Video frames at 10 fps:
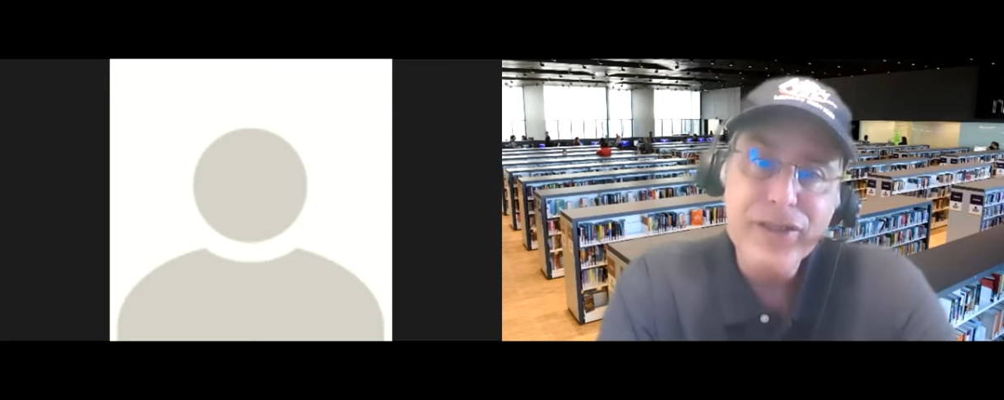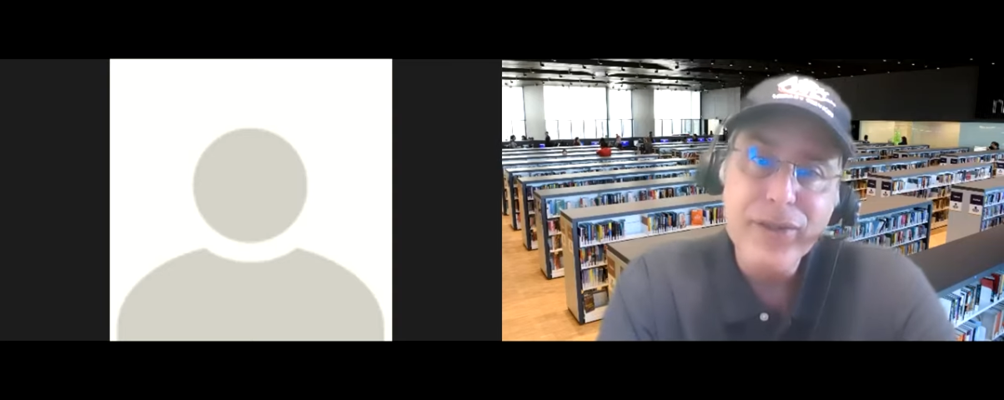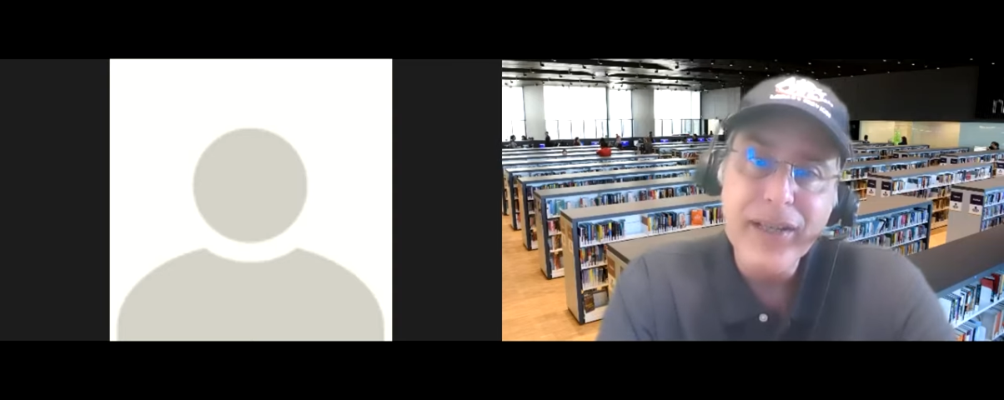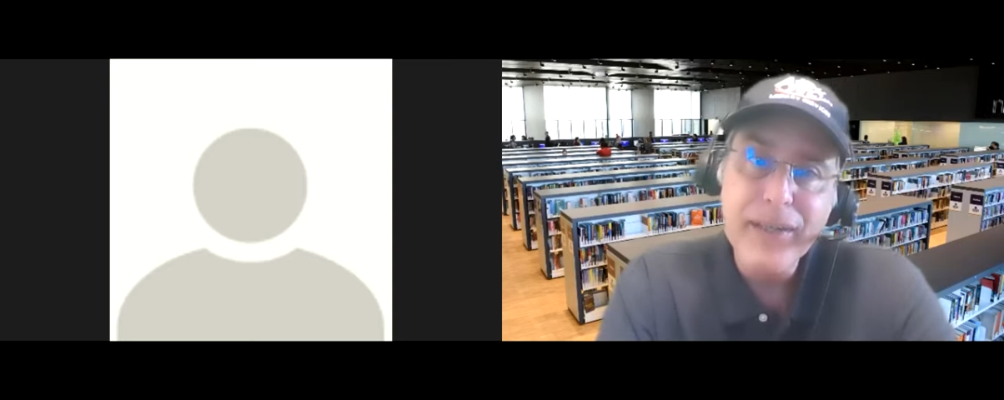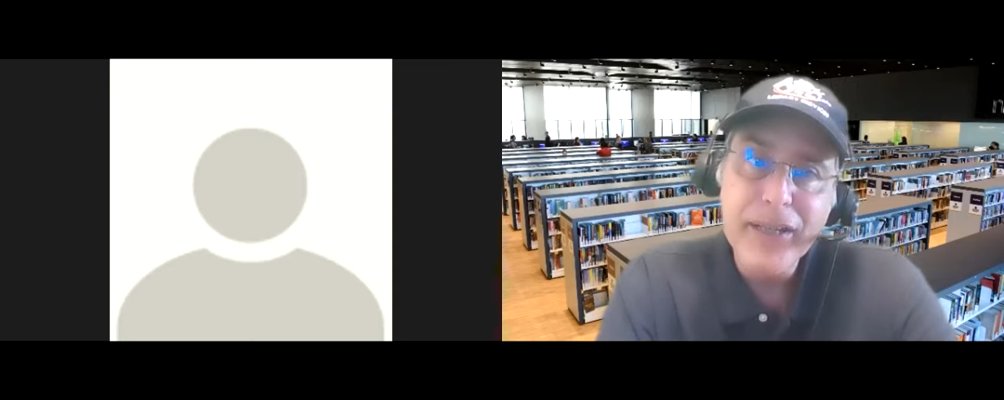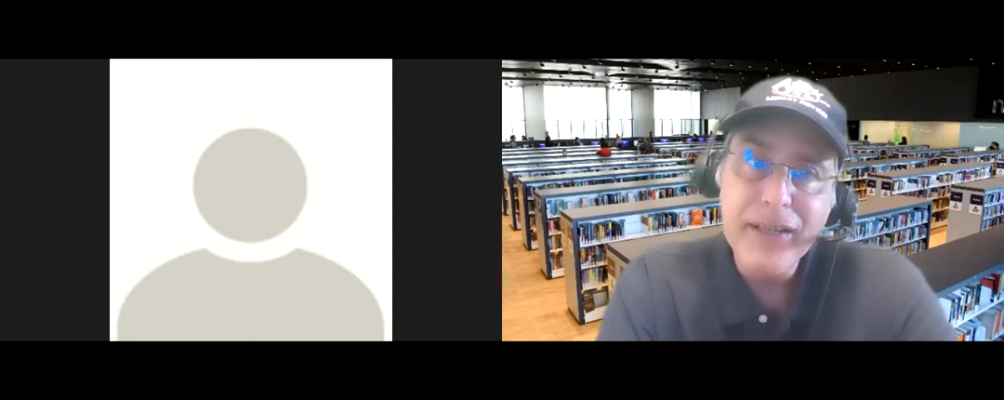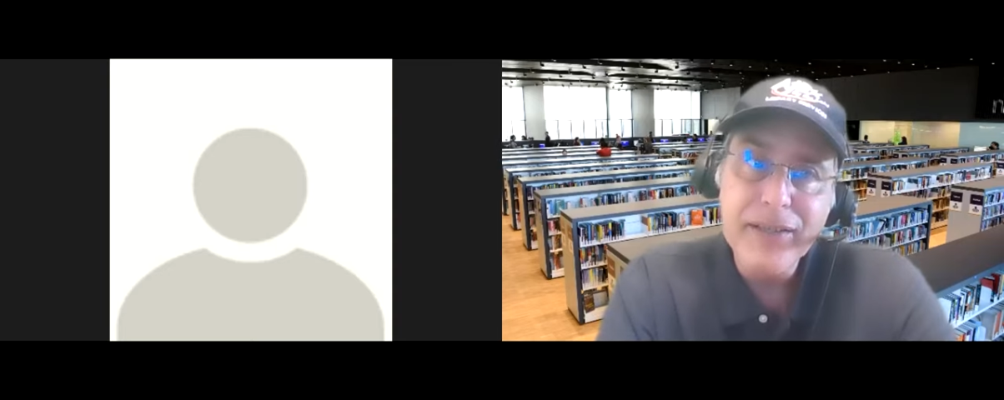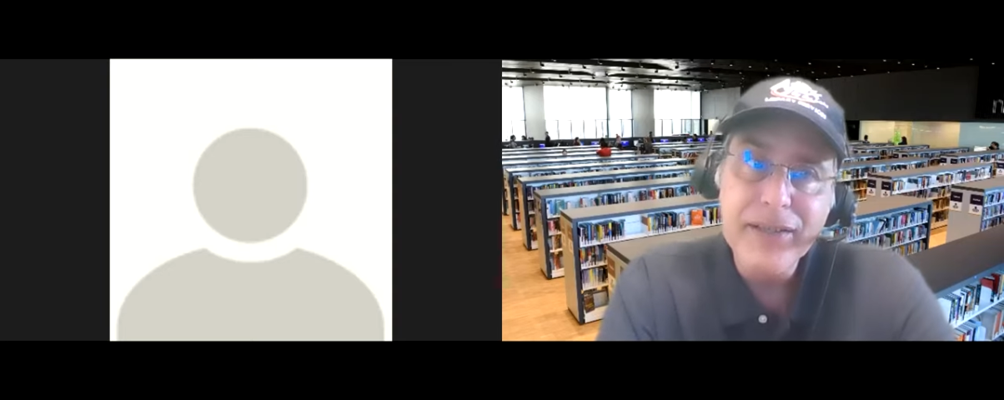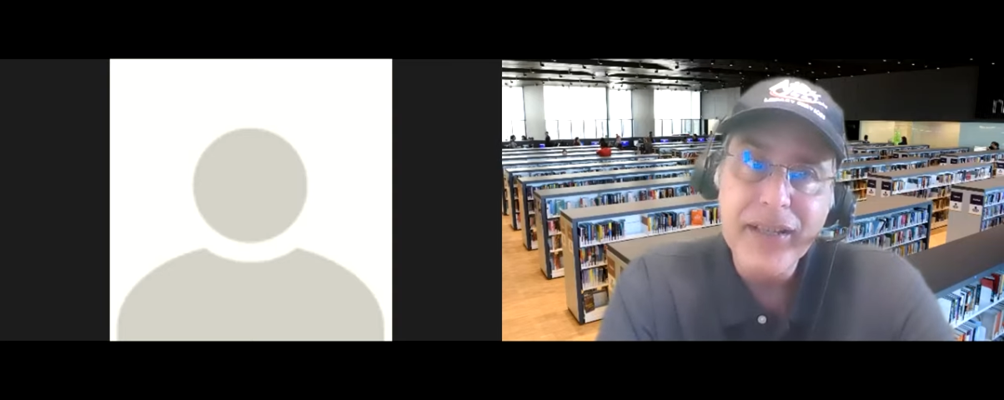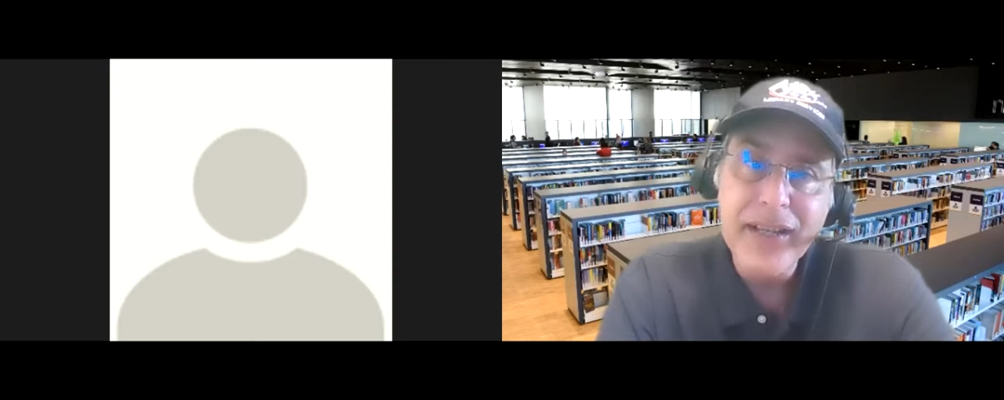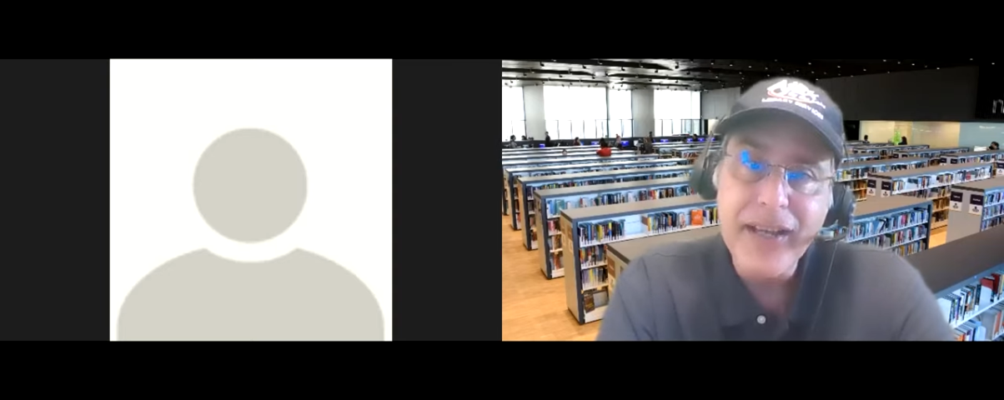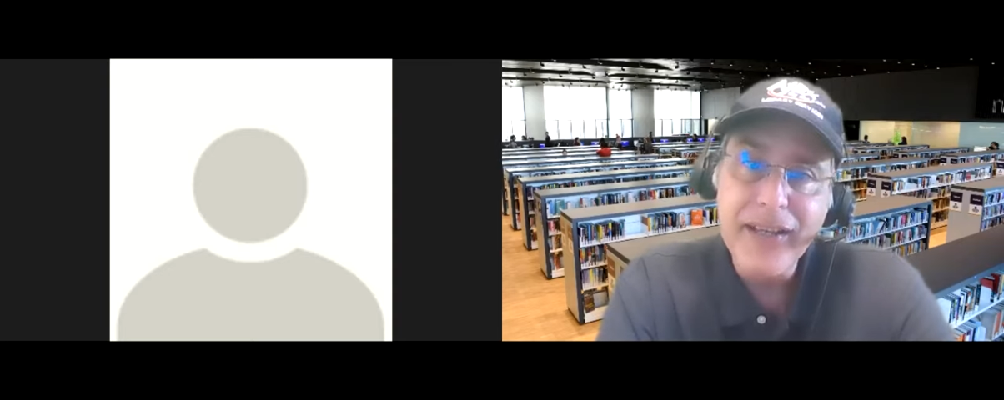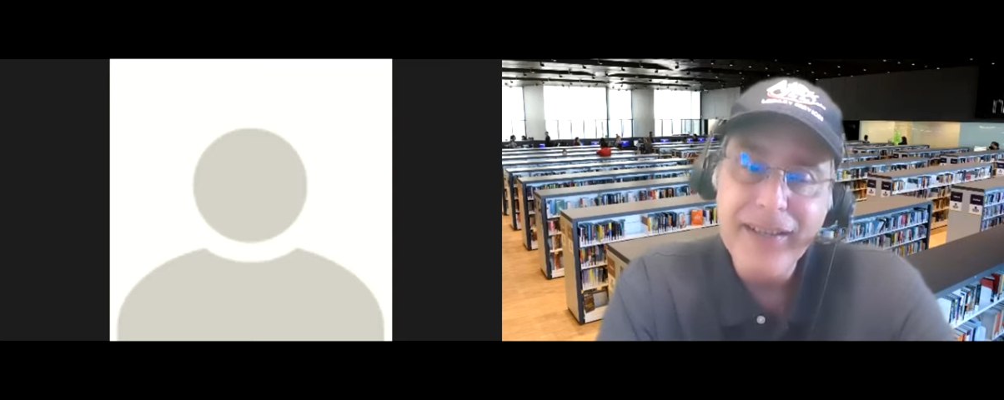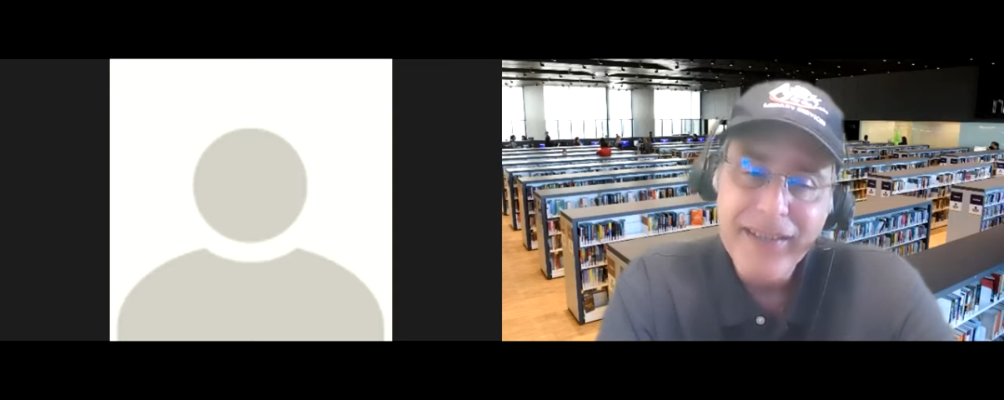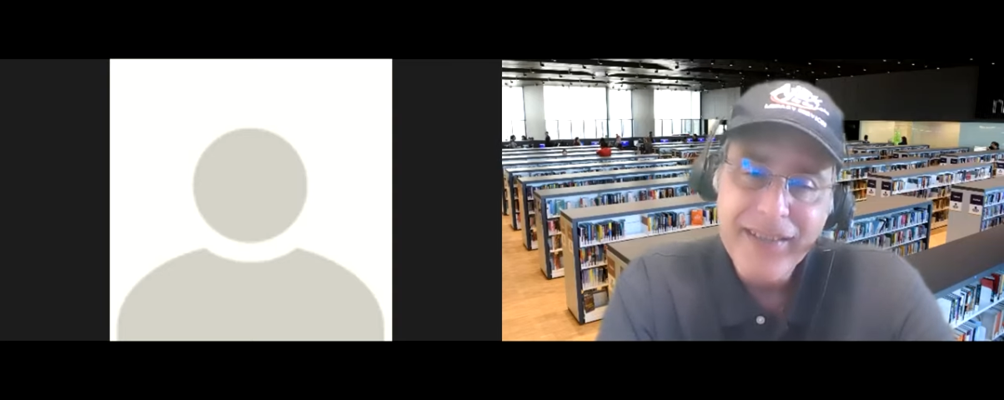joining me here today.